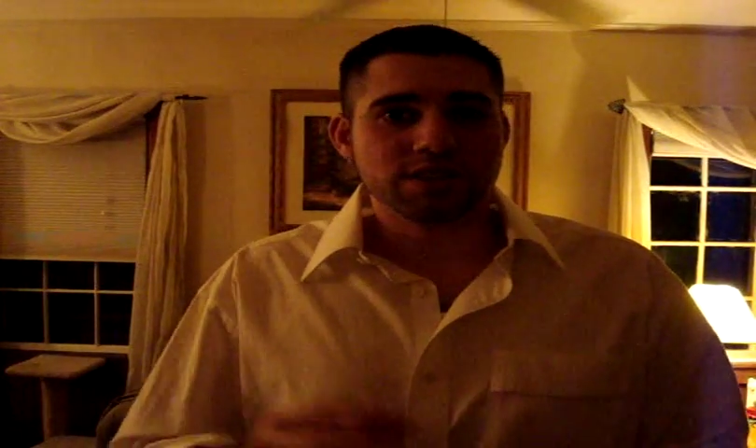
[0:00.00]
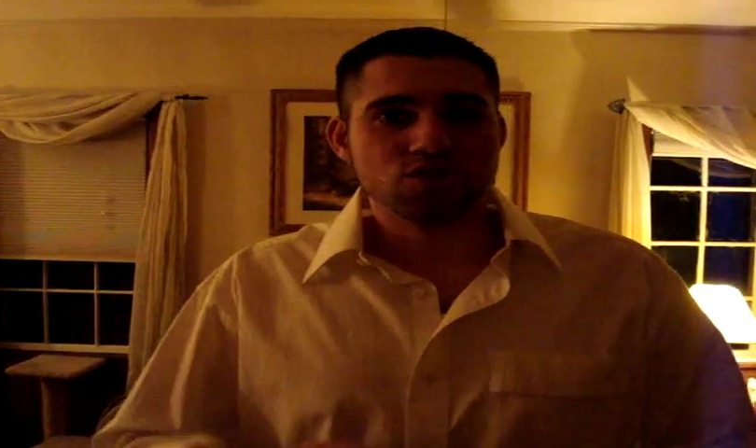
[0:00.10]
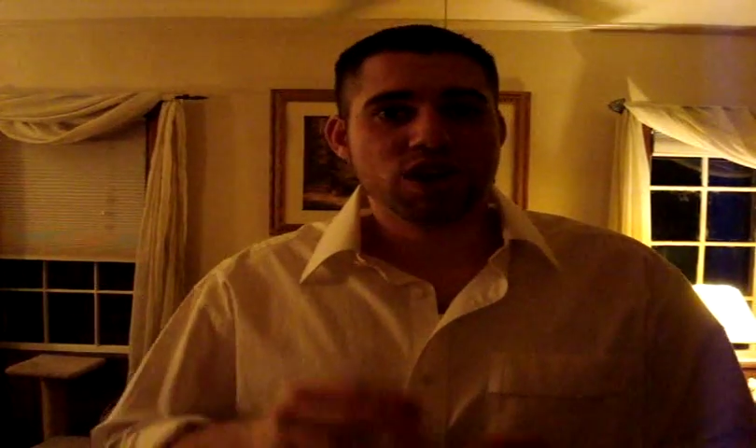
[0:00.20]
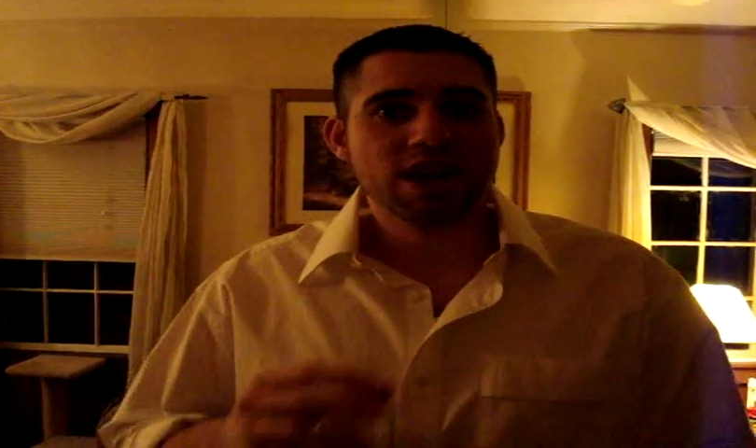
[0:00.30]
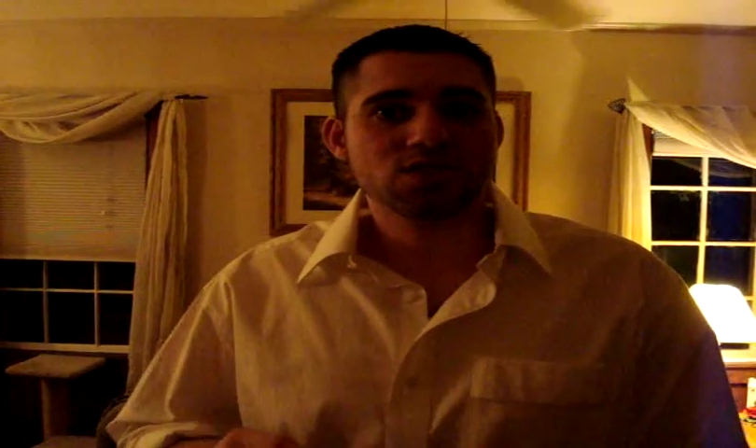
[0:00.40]
going
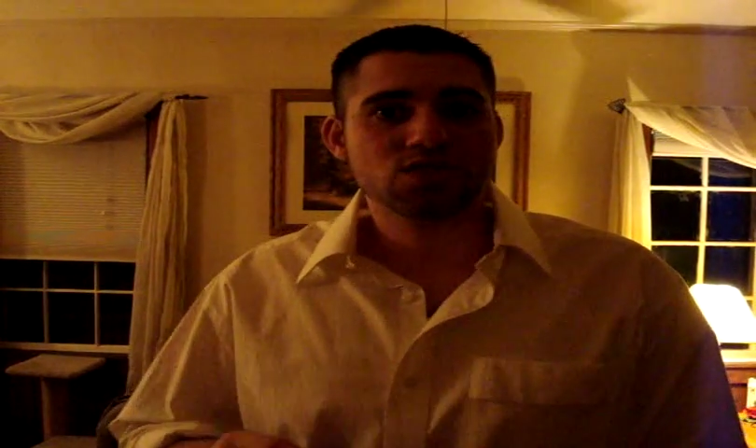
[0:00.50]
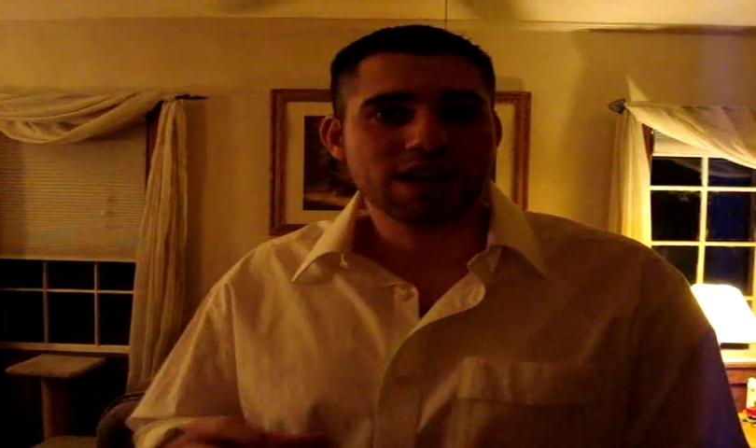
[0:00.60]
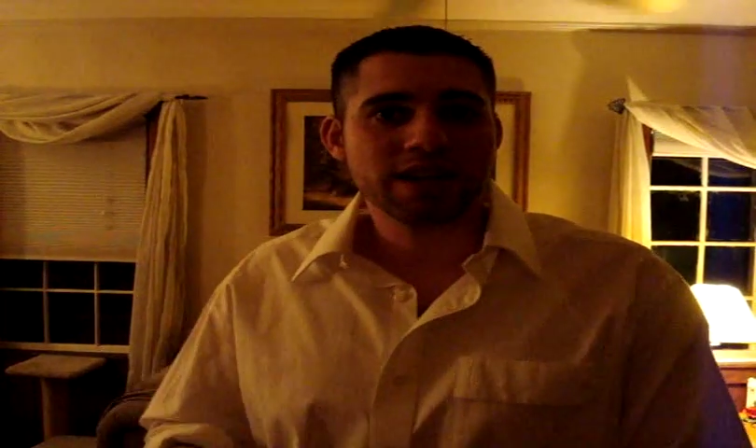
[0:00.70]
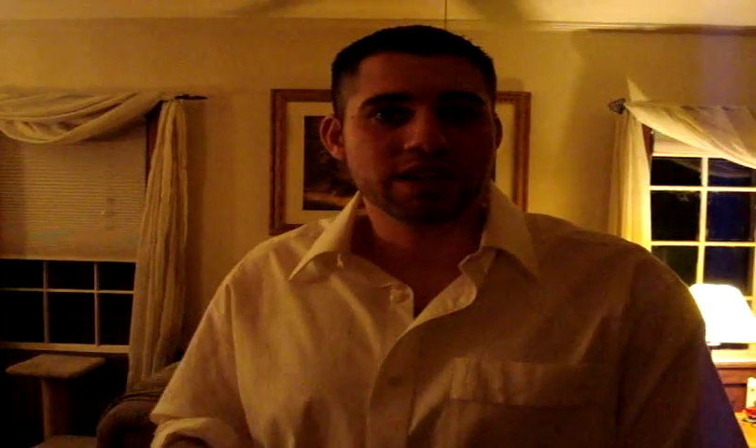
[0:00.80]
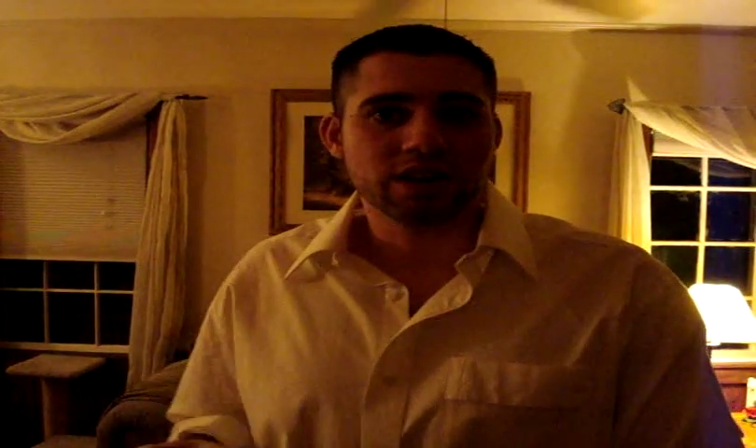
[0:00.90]
to change
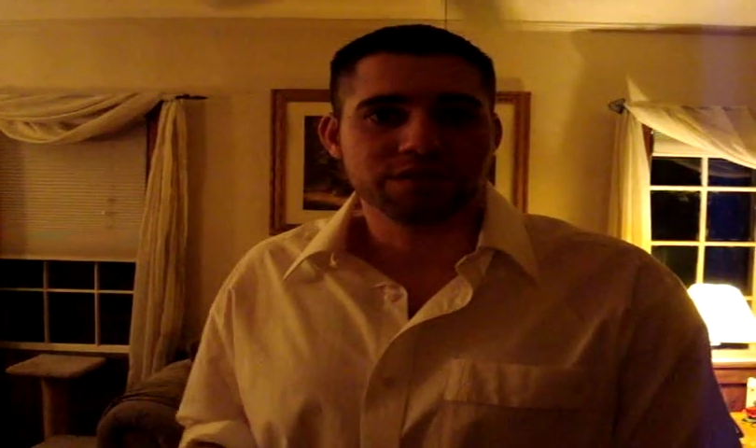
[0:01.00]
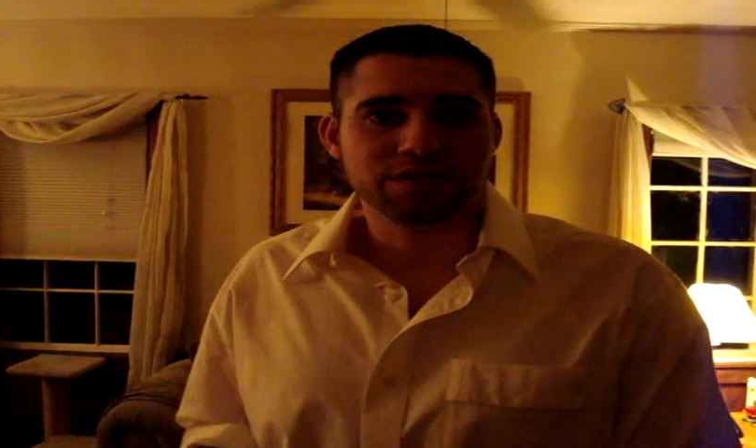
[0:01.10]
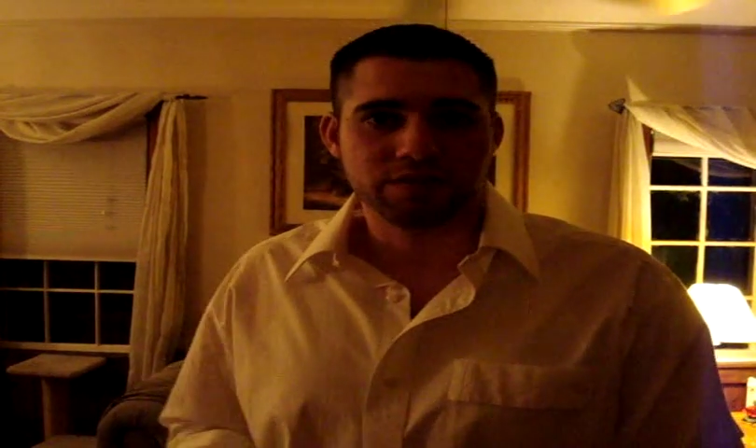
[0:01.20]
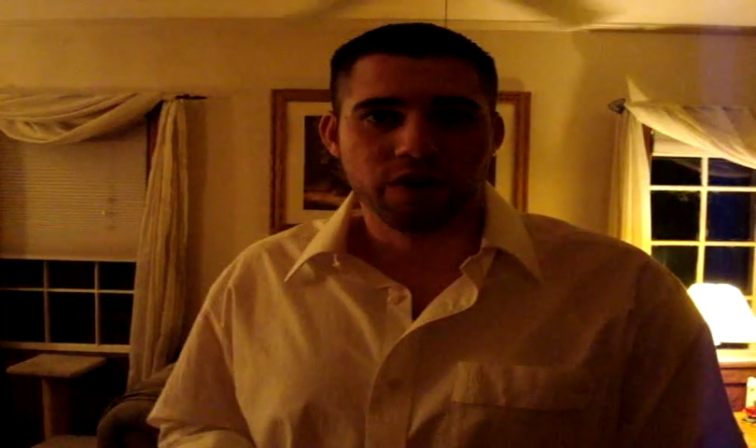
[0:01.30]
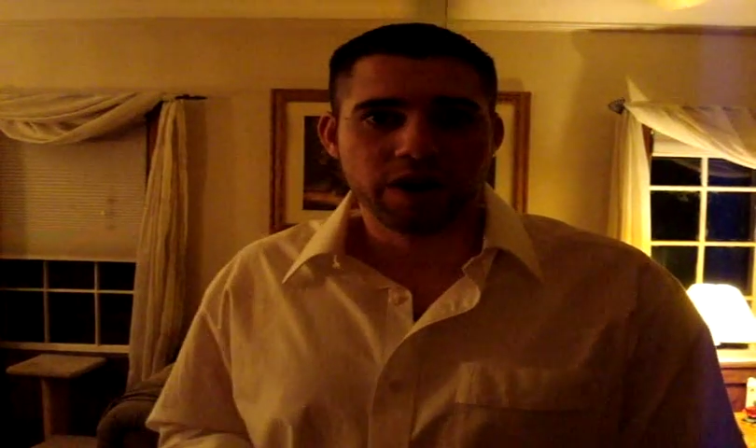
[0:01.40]
the ending
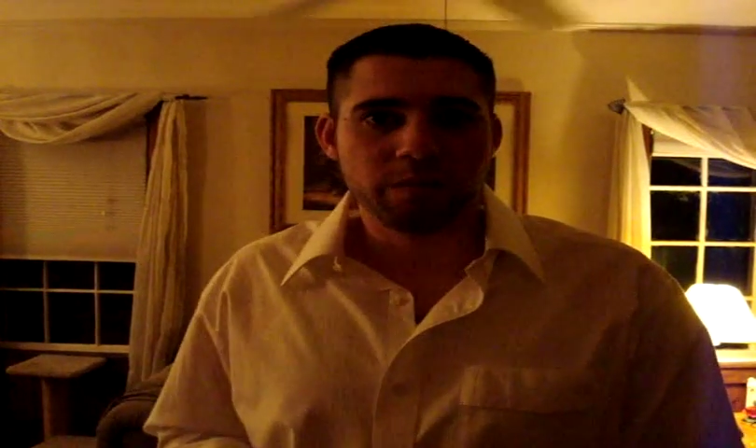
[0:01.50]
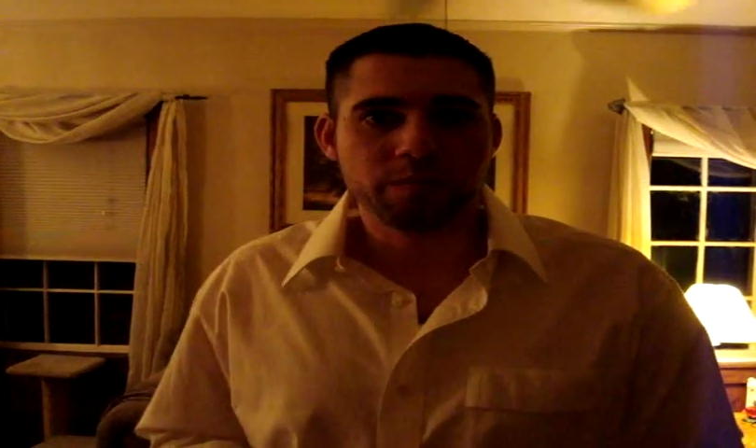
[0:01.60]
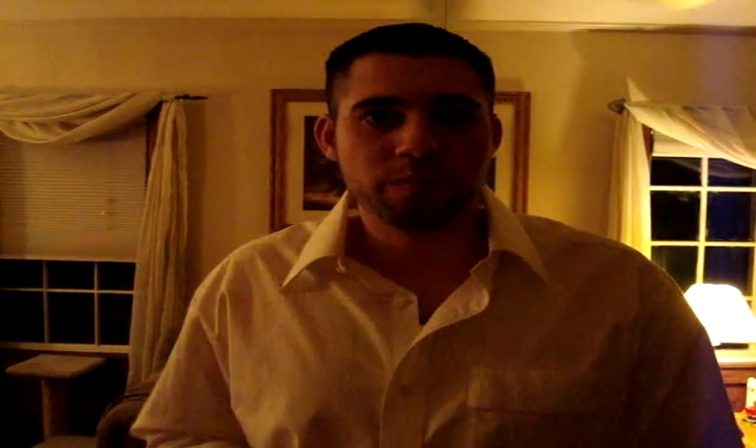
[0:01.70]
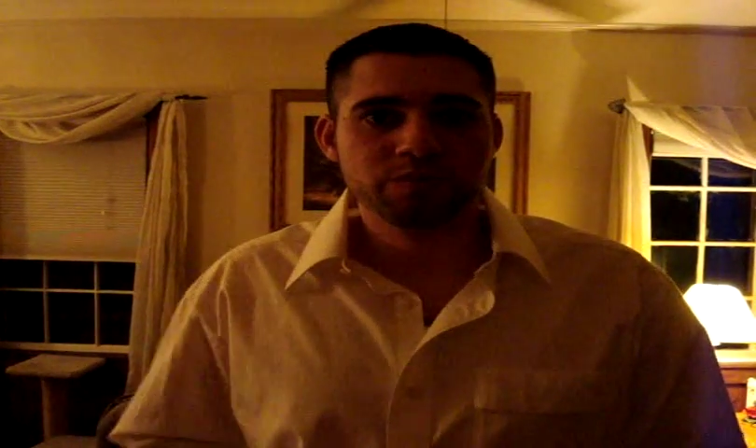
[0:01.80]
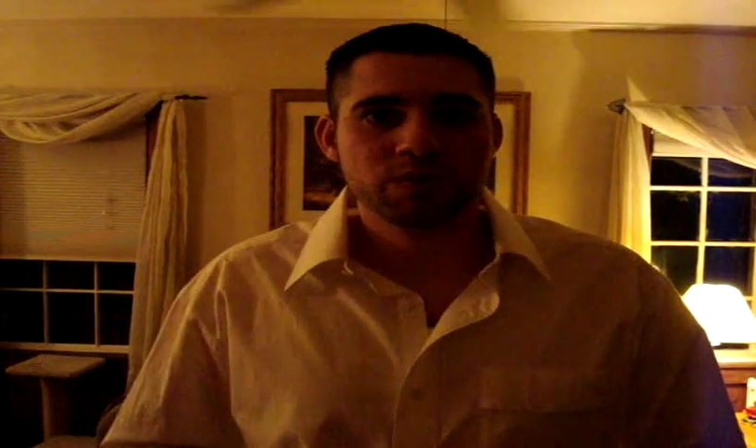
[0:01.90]
of this verb.